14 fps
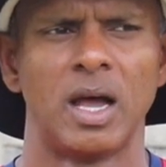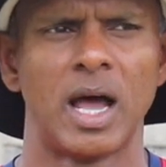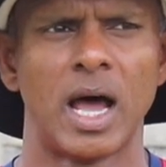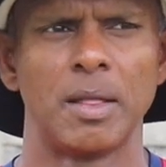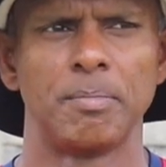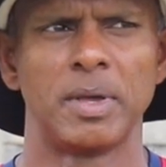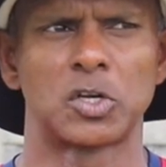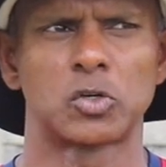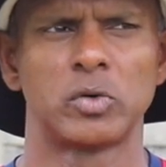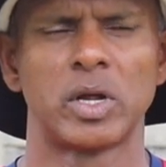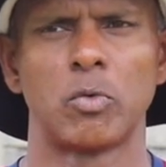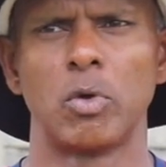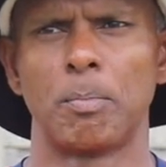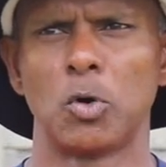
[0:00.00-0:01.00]
and make sure
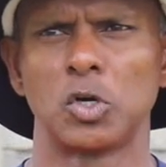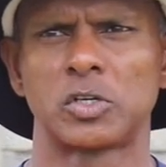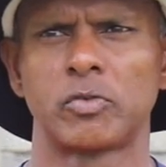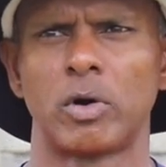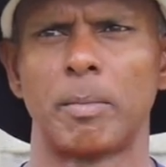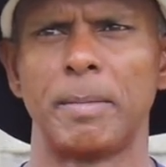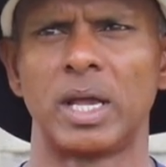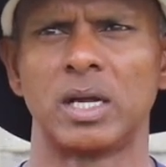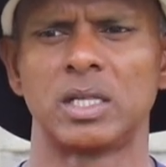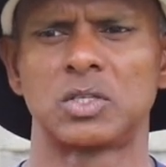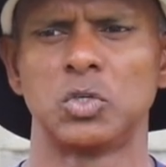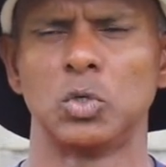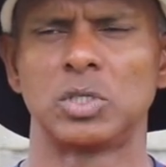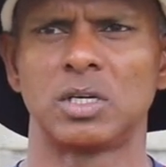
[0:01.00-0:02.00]
that we push for a bigger
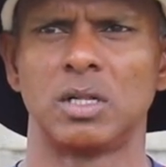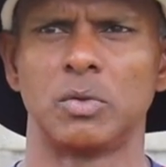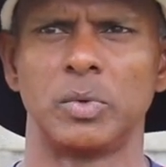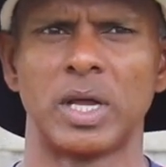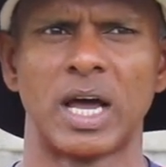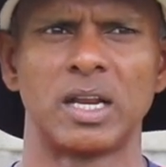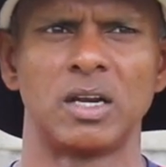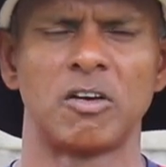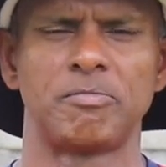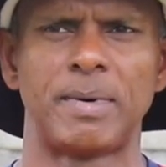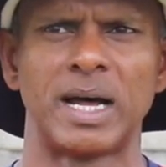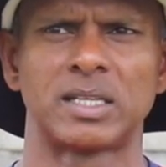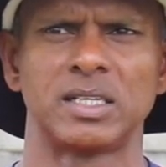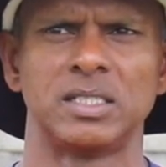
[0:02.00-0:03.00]
total. We had enough
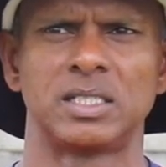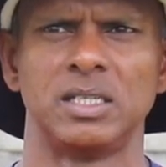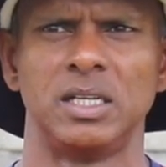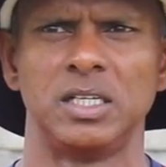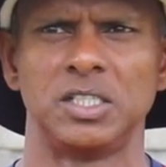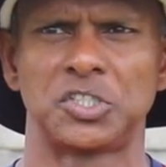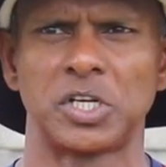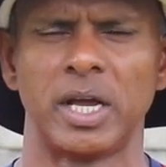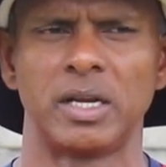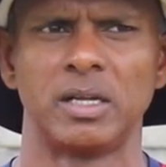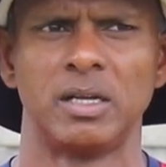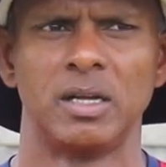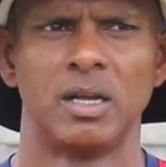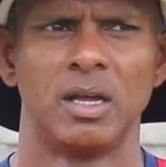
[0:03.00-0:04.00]
batters in the shed.
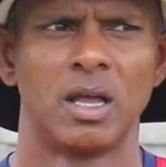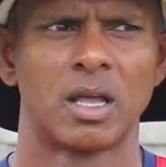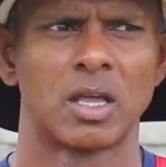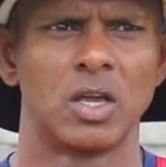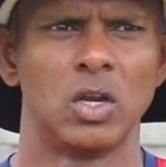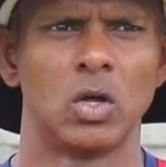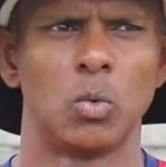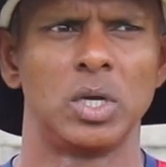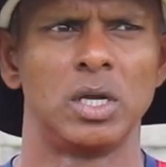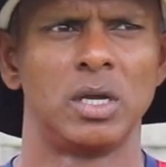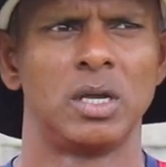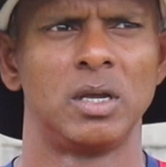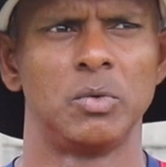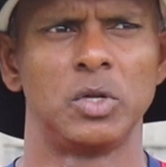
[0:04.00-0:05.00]
You know,
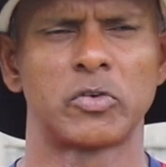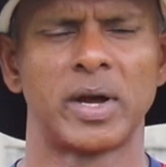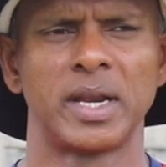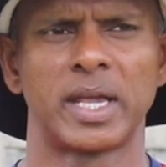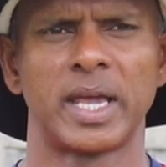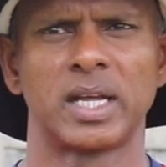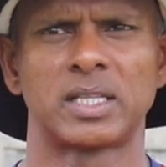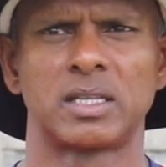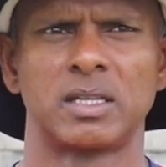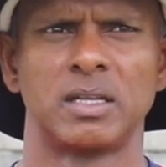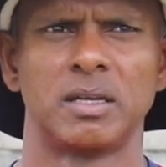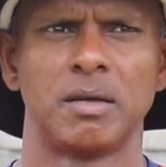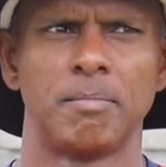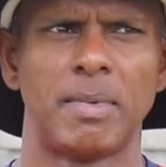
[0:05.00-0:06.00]
we, we try to get
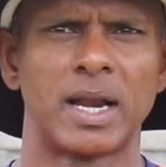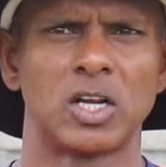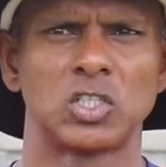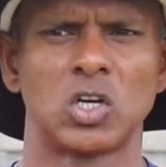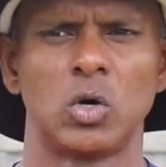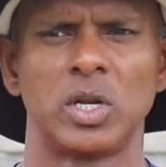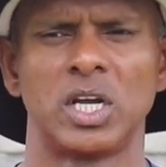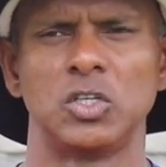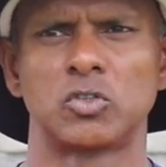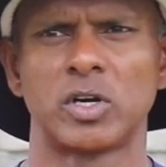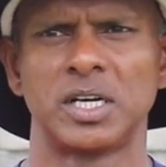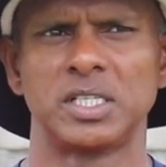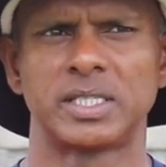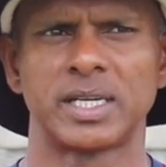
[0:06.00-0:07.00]
batters out there and
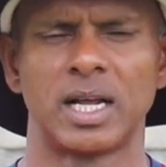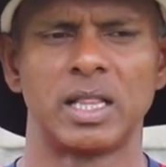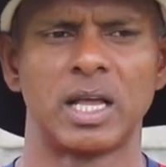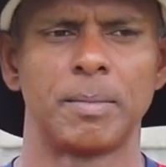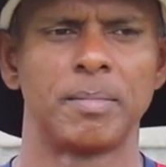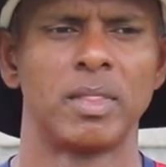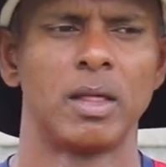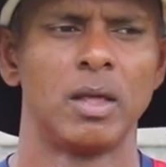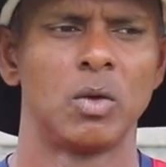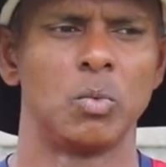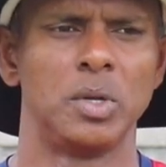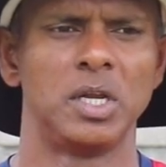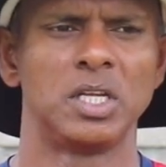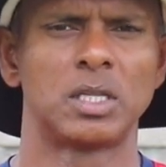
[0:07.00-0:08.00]
try to tell them
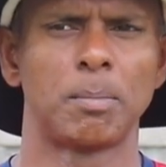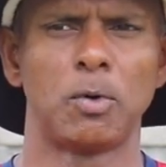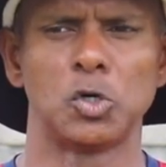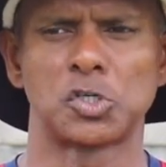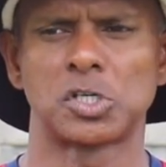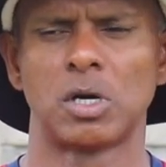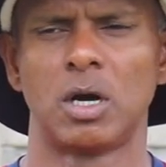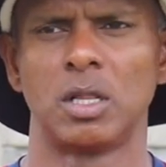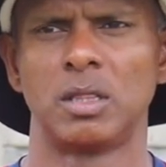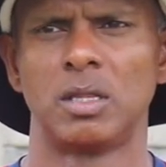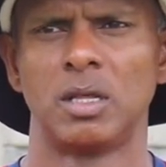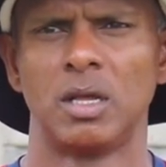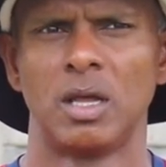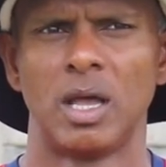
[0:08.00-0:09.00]
we need to push on
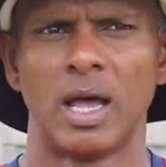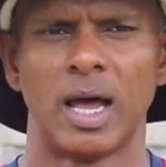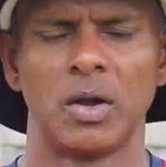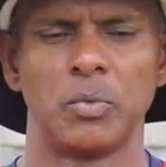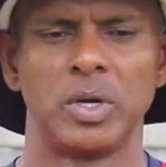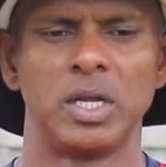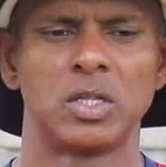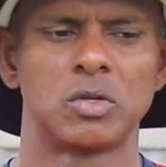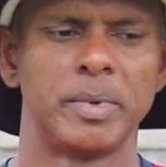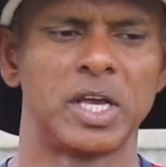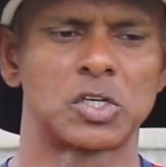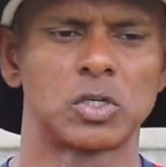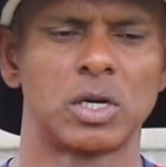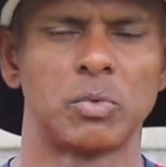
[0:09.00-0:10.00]
and we need to
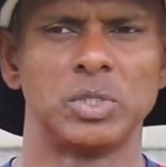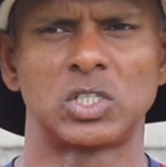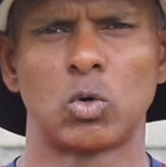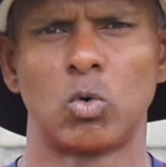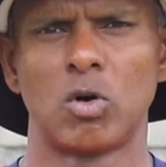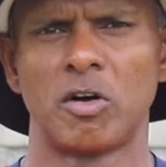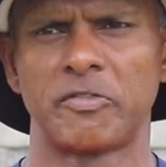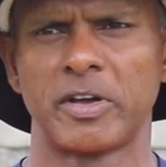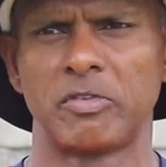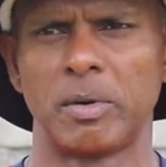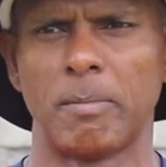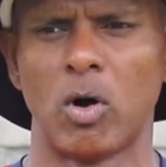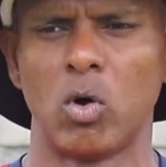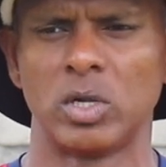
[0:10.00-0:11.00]
make sure that we score off
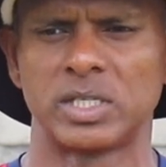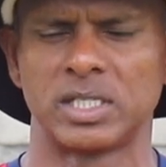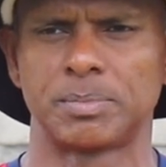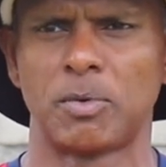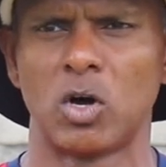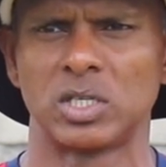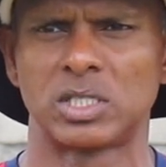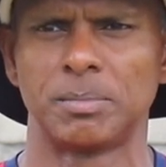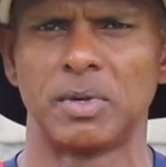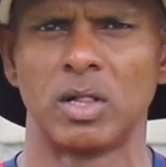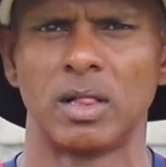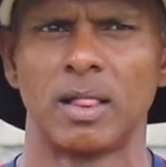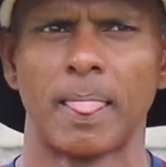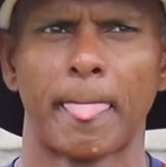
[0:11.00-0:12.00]
every ball as
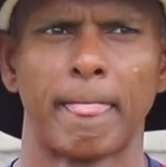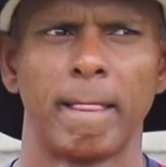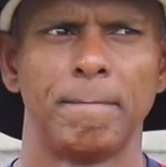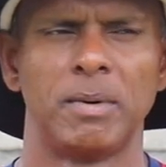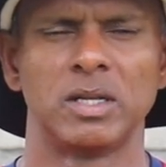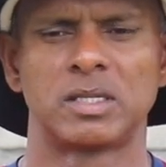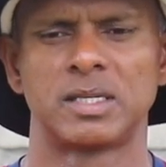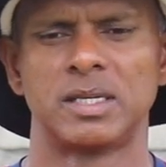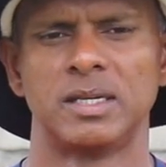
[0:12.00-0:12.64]
possible. But